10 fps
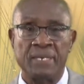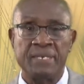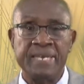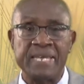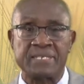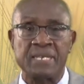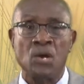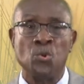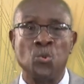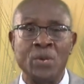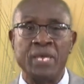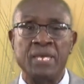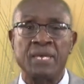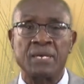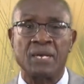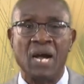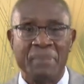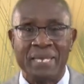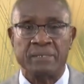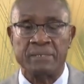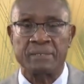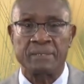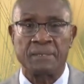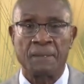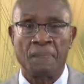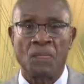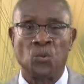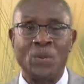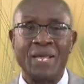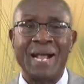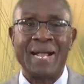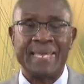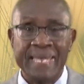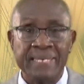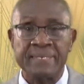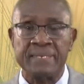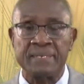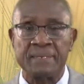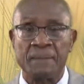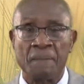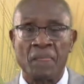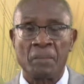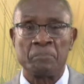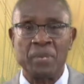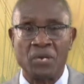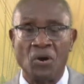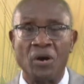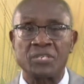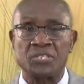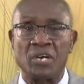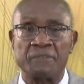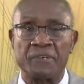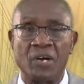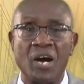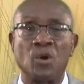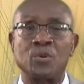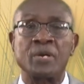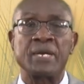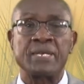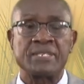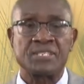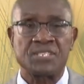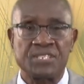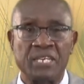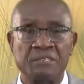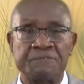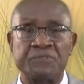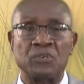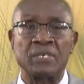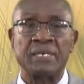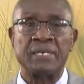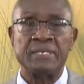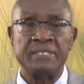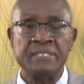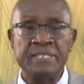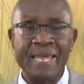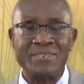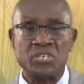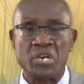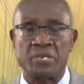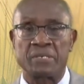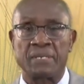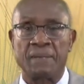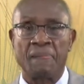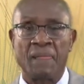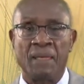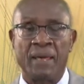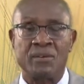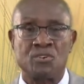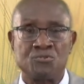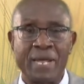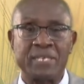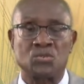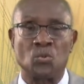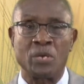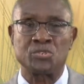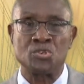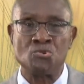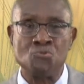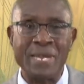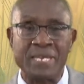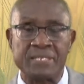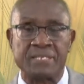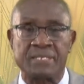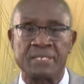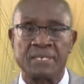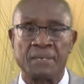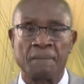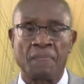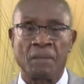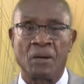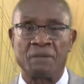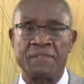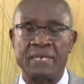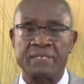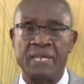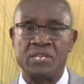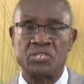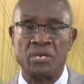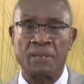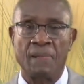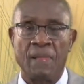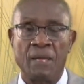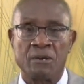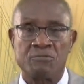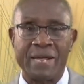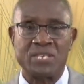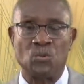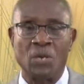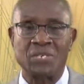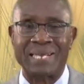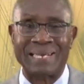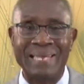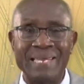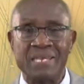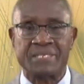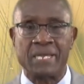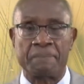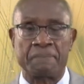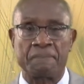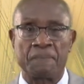Yes, we come in. We are in because of our sinful nature. And Christ wants to rid us of that nature. Christ wants to clean us up.